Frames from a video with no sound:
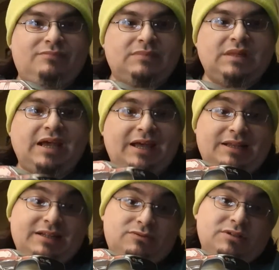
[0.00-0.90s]
Yeah,
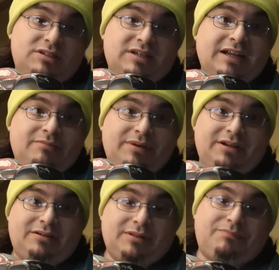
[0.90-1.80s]
and this one's kind of beat
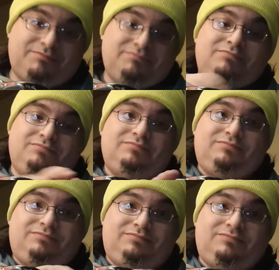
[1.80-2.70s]
up. The
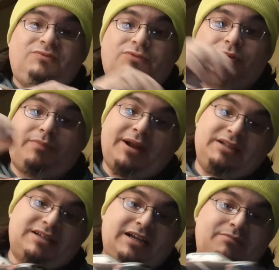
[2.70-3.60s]
Ford
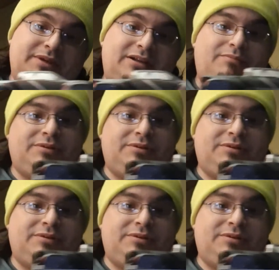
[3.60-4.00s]
body's kind of beat up.